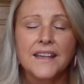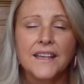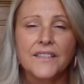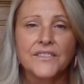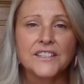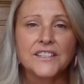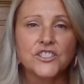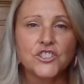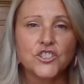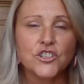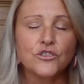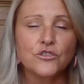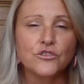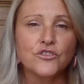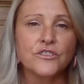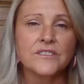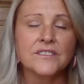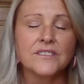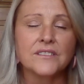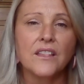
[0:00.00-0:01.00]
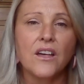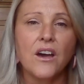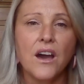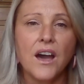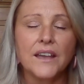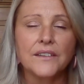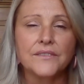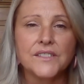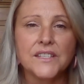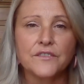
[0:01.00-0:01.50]
these children's
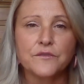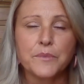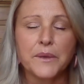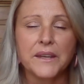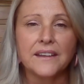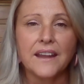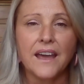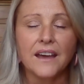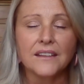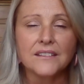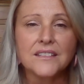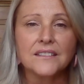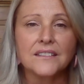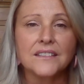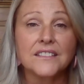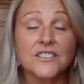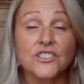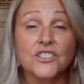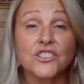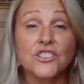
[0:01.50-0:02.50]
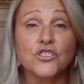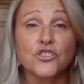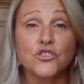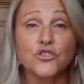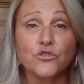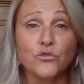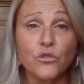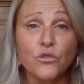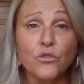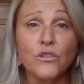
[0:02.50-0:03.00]
lives have been utterly
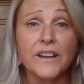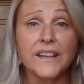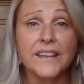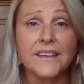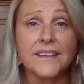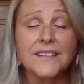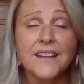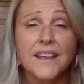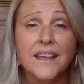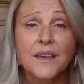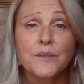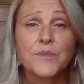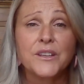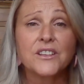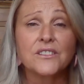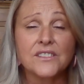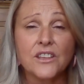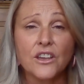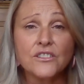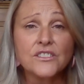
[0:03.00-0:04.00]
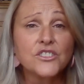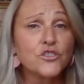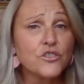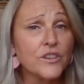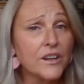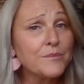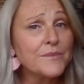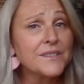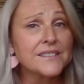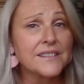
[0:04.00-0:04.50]
destroyed because those
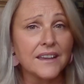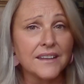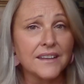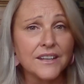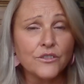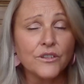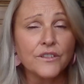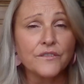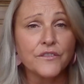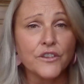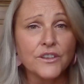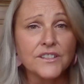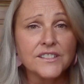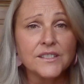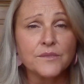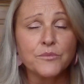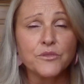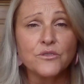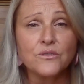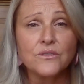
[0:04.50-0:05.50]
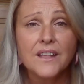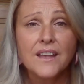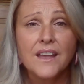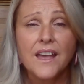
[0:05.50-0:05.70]
treatments are irreversible.